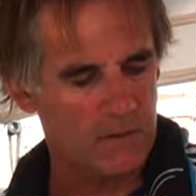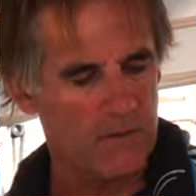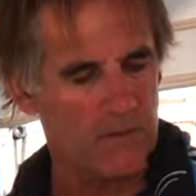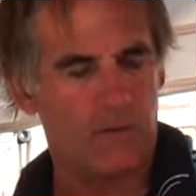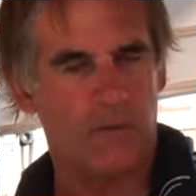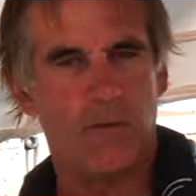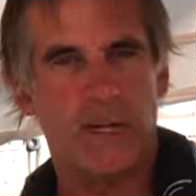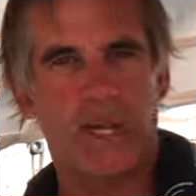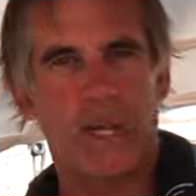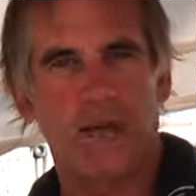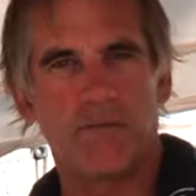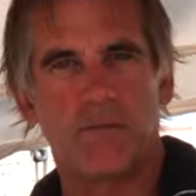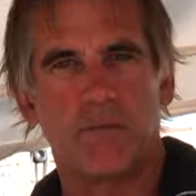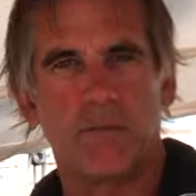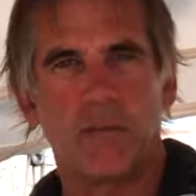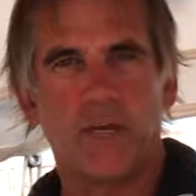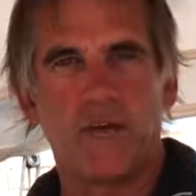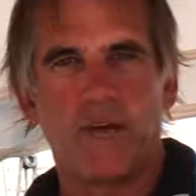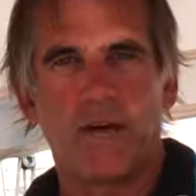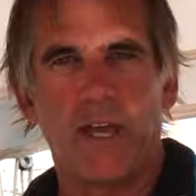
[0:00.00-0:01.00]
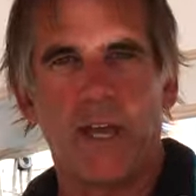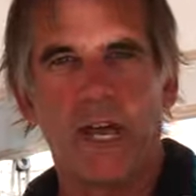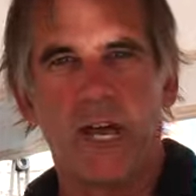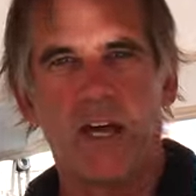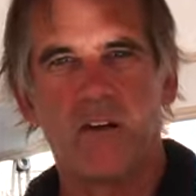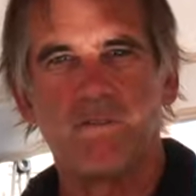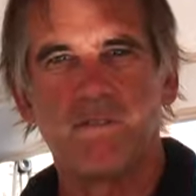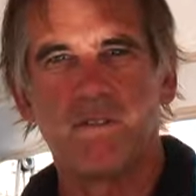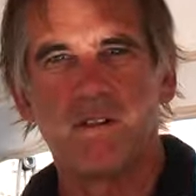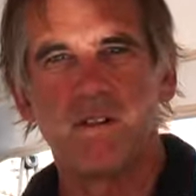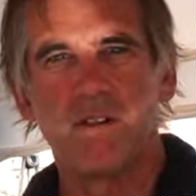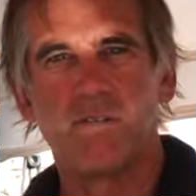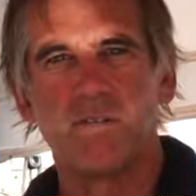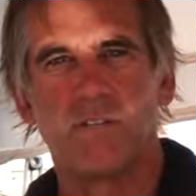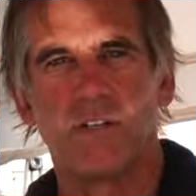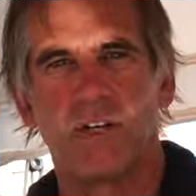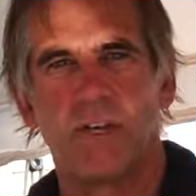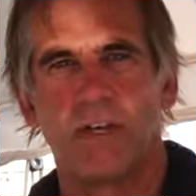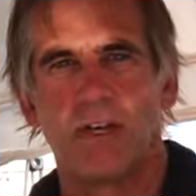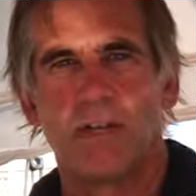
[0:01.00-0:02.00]
you don't want to have a meter and a half
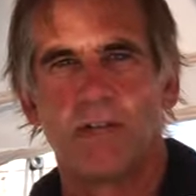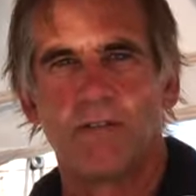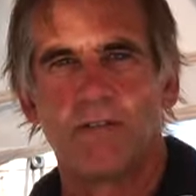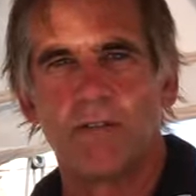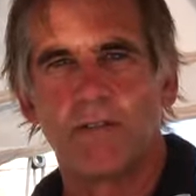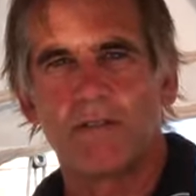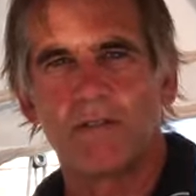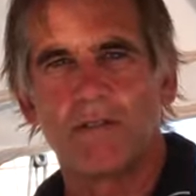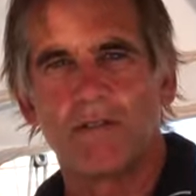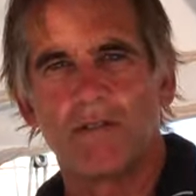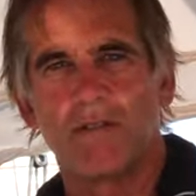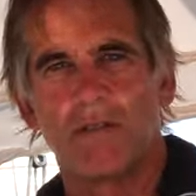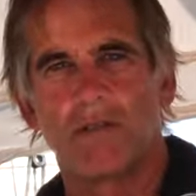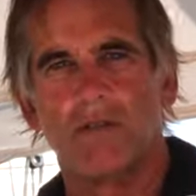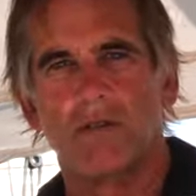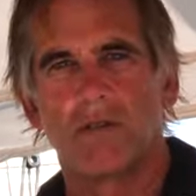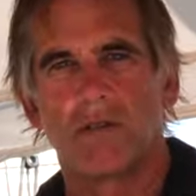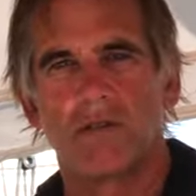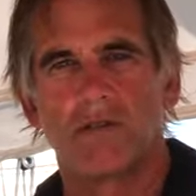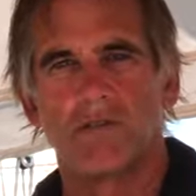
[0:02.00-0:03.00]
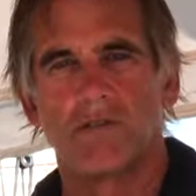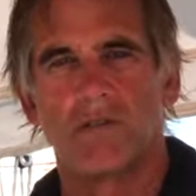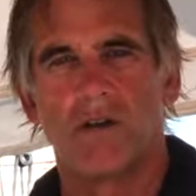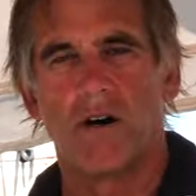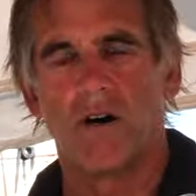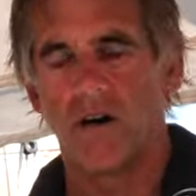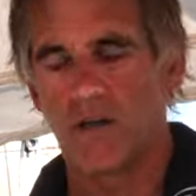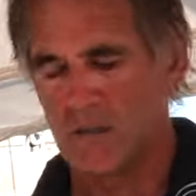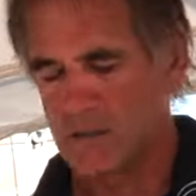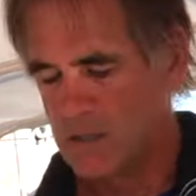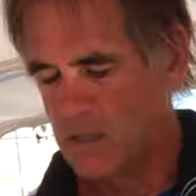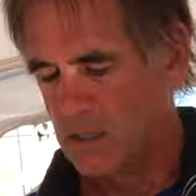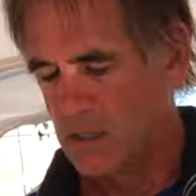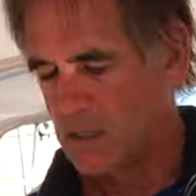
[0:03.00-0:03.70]
of distance that you can fall,